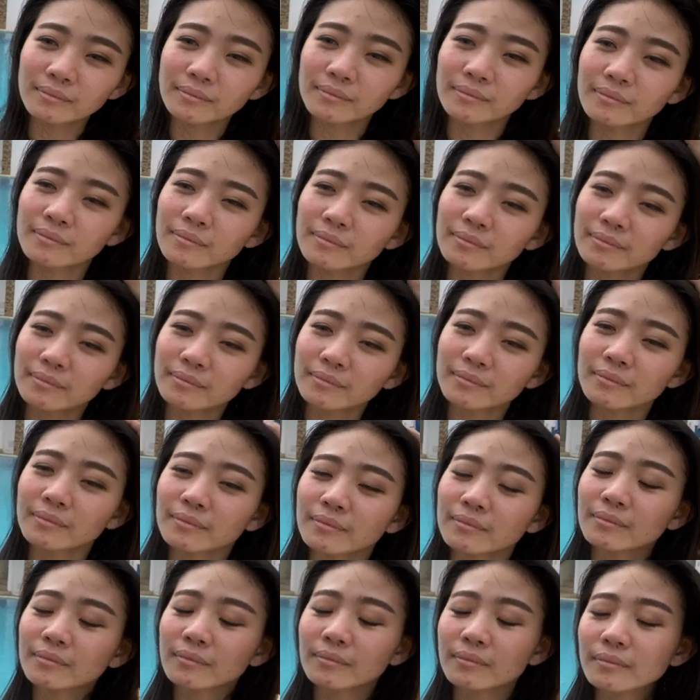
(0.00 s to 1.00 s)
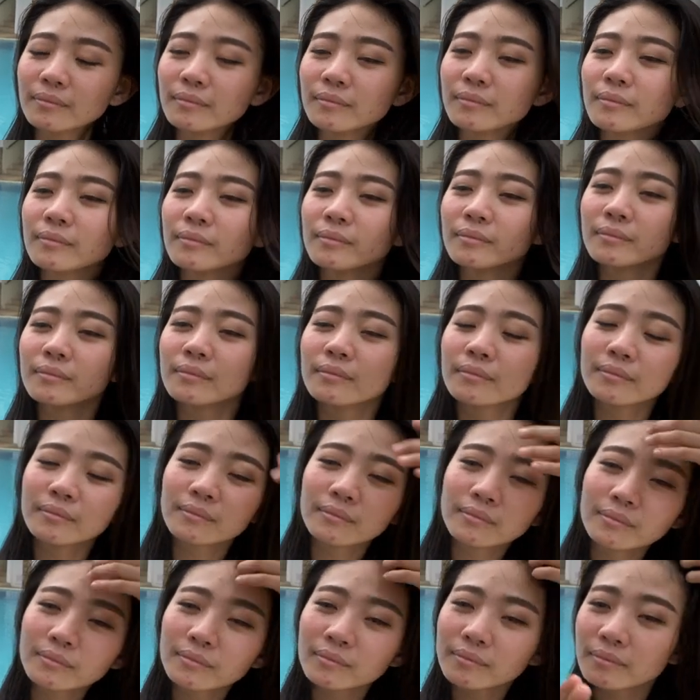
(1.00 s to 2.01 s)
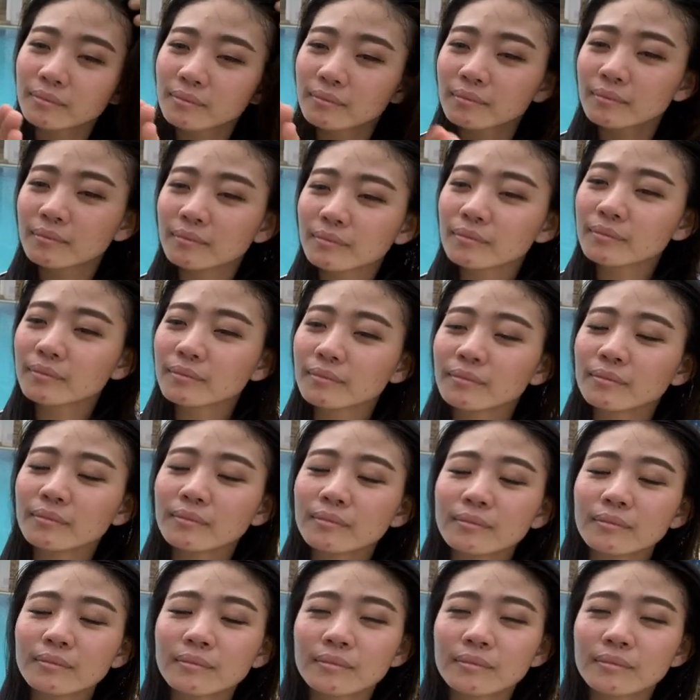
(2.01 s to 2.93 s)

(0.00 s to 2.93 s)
[no speech]